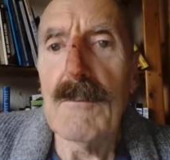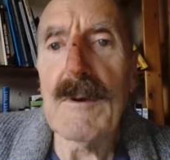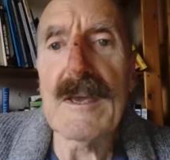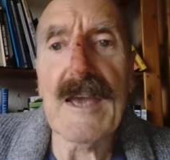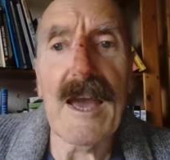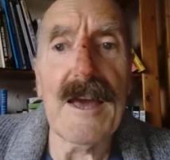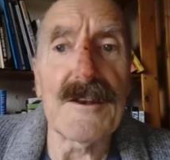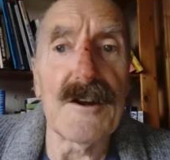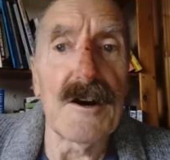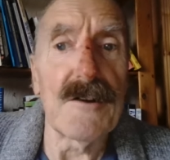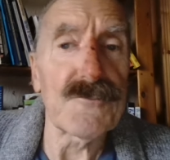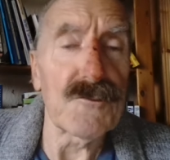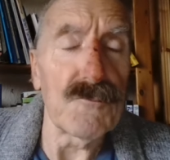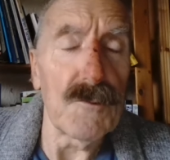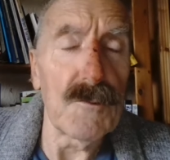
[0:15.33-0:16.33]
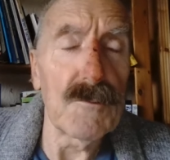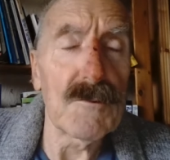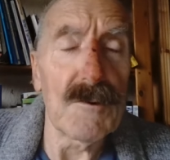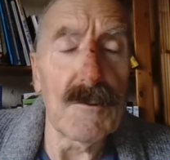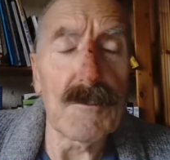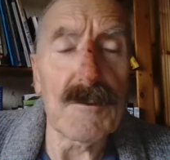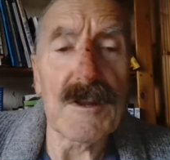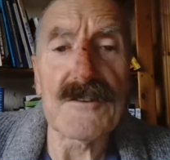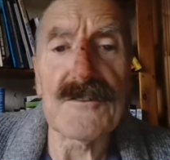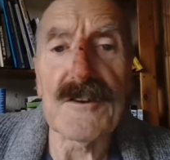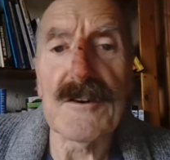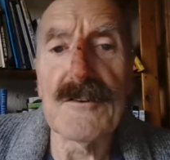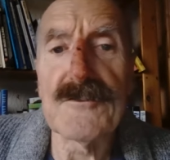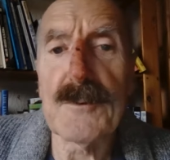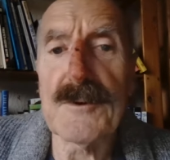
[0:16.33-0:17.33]
We can, after all, call
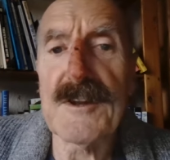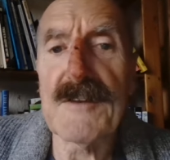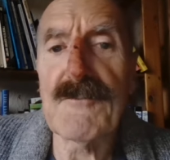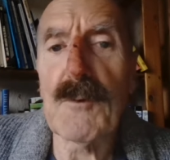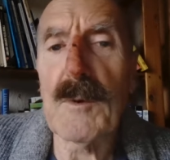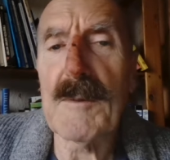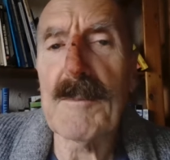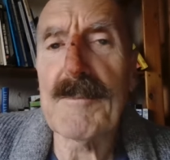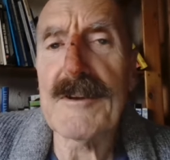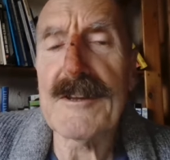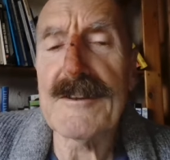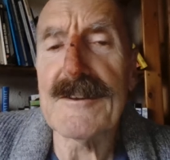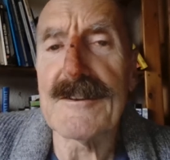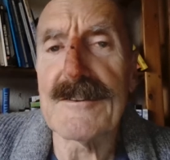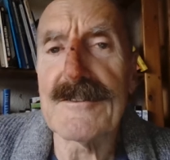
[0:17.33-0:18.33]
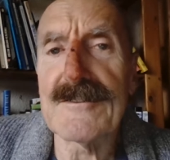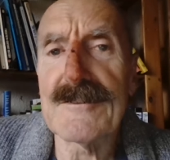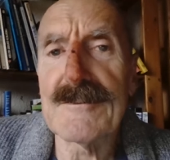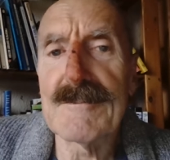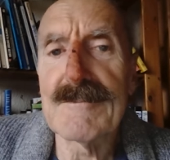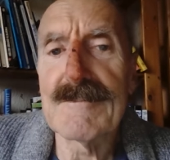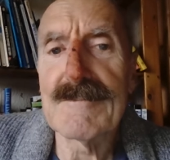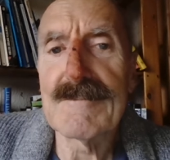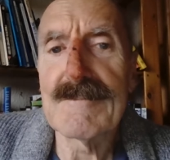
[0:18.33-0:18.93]
ourselves whatever we please.